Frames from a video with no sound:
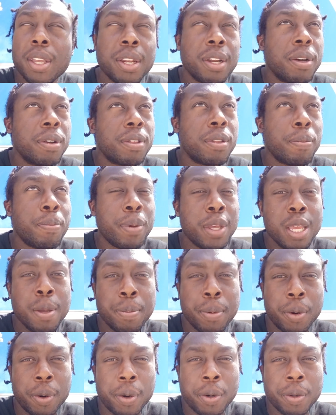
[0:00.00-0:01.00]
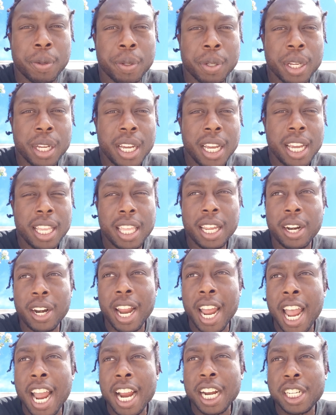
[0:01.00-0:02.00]
you know, the people that
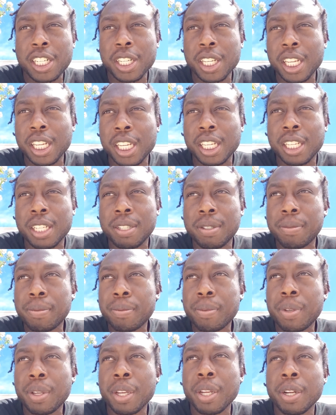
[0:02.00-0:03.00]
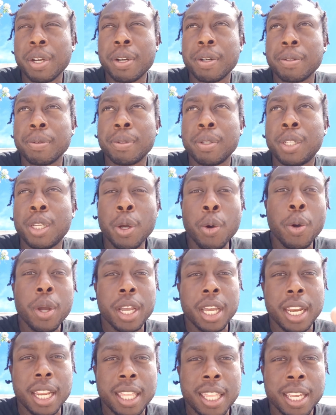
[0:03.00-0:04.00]
are actually, you know,
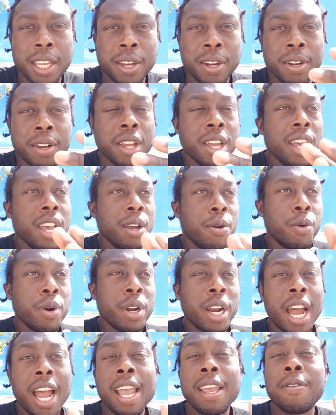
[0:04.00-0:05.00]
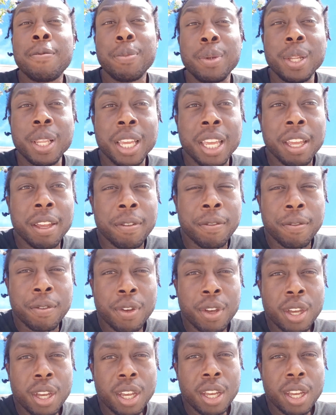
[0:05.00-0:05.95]
doing anything. What I believe,